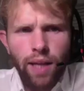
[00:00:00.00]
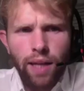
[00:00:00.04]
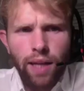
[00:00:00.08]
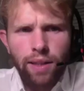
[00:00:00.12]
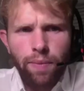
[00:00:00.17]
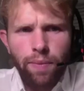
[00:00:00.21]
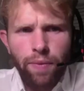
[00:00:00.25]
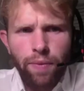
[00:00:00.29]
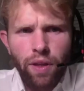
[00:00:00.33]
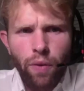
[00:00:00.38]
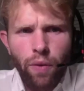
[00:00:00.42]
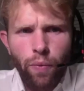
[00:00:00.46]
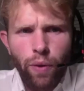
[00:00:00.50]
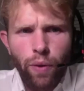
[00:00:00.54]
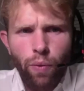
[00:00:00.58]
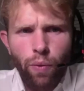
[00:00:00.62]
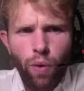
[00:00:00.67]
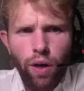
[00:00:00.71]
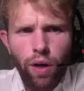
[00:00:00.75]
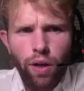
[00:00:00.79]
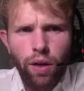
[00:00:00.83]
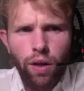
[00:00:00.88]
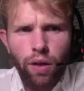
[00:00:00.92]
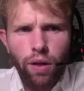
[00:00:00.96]
something that we
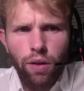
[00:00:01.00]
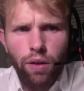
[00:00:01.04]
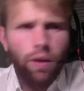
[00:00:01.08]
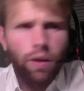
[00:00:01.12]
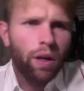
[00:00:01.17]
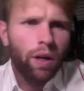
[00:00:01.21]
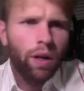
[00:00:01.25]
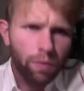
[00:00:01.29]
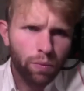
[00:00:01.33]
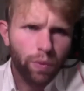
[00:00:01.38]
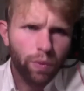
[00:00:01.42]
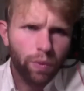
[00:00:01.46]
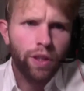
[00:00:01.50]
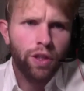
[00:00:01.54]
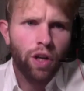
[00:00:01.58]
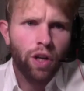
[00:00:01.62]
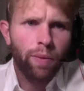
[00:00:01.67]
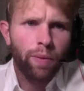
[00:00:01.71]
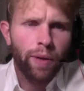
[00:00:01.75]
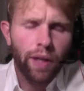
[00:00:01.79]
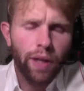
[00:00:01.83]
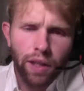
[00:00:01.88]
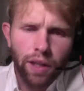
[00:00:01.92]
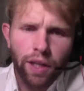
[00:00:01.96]
want to? We can
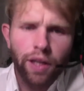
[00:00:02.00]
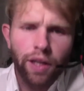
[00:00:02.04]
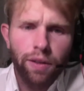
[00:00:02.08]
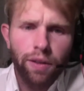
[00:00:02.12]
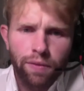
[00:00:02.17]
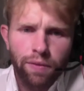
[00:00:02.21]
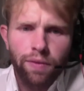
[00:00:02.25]
talk about it later.